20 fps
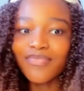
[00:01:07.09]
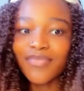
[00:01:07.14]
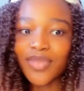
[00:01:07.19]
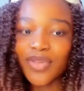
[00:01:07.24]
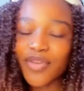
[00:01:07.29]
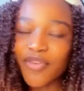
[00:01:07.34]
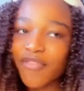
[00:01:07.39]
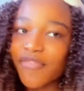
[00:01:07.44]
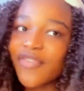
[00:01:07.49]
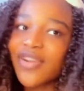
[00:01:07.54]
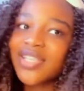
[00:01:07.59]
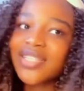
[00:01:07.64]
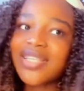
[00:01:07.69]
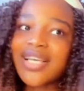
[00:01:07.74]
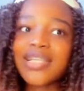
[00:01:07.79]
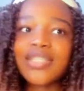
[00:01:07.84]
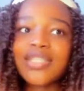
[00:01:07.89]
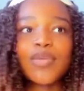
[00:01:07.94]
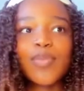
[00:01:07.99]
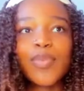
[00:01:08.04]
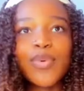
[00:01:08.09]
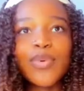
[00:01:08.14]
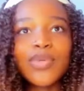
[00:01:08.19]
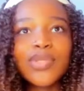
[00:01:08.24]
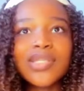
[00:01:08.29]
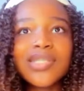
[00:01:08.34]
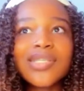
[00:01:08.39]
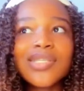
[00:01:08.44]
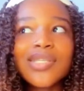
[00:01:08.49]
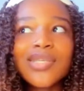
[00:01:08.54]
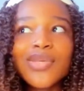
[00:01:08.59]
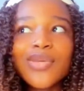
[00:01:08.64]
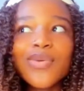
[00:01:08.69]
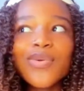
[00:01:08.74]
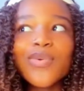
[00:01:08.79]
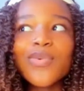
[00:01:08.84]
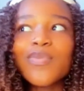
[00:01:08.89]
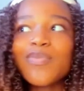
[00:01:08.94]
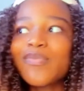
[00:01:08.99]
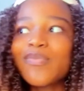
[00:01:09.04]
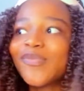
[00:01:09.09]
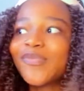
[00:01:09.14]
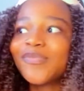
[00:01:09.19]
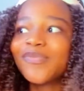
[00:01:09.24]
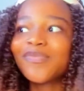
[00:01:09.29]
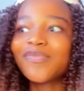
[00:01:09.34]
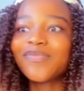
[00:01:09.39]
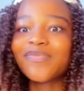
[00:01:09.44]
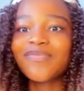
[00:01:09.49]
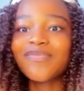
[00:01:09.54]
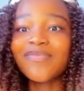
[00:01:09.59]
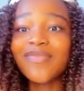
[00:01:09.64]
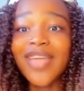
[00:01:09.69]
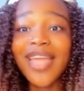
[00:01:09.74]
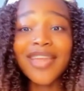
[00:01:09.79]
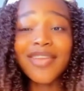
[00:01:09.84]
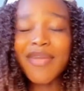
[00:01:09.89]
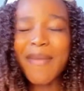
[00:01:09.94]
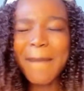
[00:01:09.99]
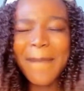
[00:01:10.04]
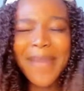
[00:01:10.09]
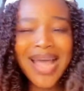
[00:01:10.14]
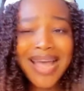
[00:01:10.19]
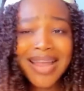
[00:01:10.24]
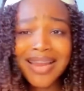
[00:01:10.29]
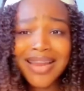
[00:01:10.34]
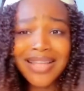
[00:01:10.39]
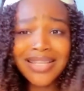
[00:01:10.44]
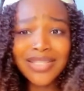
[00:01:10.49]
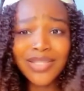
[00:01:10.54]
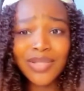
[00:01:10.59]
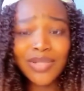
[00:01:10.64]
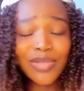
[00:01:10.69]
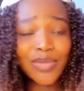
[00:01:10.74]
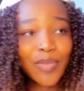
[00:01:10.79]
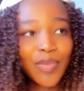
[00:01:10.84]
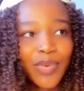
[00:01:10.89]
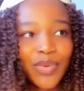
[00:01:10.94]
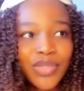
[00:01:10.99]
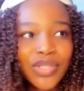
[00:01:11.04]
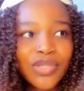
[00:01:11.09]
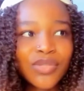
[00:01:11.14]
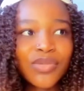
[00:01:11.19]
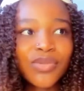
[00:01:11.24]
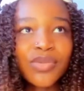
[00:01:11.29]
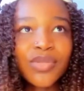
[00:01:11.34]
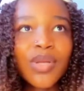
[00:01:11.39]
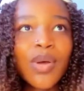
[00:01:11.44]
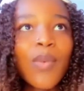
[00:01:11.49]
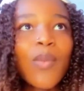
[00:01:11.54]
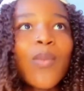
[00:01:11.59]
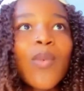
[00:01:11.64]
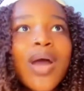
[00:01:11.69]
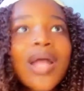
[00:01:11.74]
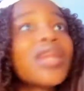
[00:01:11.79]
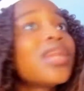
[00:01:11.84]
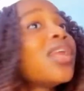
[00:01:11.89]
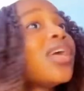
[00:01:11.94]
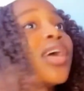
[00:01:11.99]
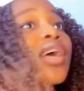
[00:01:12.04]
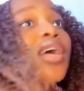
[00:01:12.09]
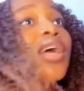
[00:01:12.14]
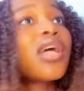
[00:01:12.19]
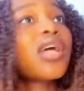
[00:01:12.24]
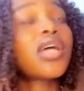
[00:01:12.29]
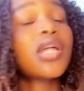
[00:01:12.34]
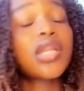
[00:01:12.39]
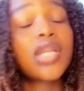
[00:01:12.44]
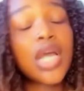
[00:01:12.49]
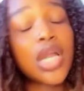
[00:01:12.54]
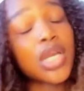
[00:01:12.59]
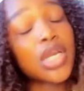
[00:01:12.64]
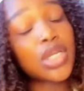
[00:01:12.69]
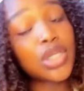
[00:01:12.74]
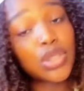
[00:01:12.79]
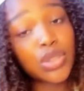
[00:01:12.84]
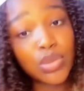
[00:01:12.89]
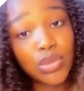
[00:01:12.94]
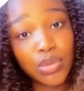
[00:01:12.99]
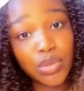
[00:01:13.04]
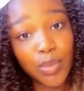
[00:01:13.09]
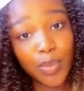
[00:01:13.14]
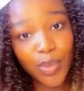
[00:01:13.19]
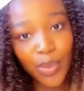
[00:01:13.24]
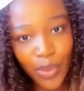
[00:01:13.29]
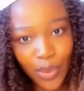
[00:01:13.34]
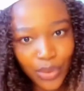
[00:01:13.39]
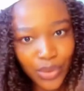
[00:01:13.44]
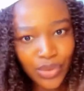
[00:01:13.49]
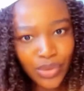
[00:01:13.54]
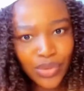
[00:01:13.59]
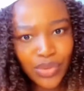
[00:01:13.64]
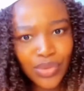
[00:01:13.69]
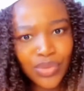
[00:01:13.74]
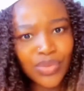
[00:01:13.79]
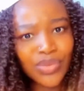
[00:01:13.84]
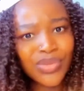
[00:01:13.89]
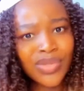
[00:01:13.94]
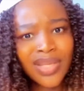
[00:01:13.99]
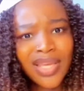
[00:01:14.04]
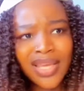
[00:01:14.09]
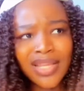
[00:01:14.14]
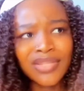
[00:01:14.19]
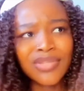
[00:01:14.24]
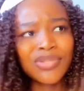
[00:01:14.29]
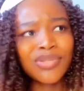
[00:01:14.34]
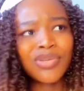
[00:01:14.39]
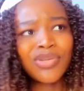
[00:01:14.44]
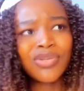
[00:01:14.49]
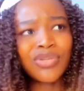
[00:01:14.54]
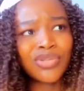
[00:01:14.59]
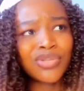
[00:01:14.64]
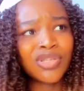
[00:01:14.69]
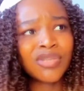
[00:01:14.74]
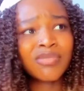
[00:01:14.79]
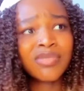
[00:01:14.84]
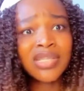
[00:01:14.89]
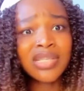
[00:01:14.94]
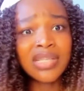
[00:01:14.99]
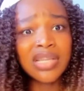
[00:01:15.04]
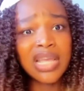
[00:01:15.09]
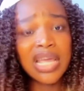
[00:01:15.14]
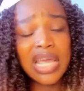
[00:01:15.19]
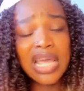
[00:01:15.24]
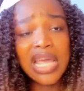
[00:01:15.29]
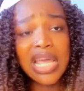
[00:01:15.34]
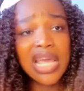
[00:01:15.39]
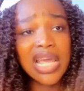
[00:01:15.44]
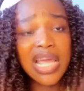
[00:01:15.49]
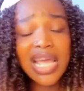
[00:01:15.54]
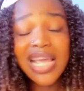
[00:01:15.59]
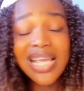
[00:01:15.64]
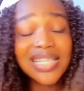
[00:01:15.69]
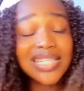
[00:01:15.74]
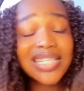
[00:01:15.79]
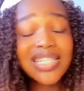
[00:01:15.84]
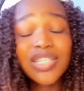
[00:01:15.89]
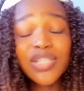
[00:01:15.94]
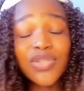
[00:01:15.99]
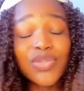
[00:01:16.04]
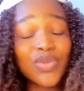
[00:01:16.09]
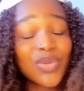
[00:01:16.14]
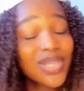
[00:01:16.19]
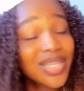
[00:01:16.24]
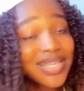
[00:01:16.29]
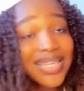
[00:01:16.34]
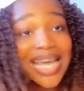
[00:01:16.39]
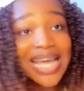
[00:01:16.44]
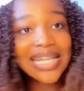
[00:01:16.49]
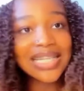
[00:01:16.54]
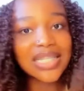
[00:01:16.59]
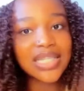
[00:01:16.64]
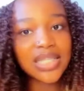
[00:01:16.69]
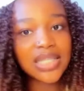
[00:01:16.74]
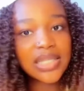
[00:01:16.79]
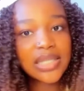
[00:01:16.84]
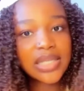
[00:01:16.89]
Your friends are supporting you and your partner is not supporting you. The one that needs to support you to get to your dreams and isn't doing that.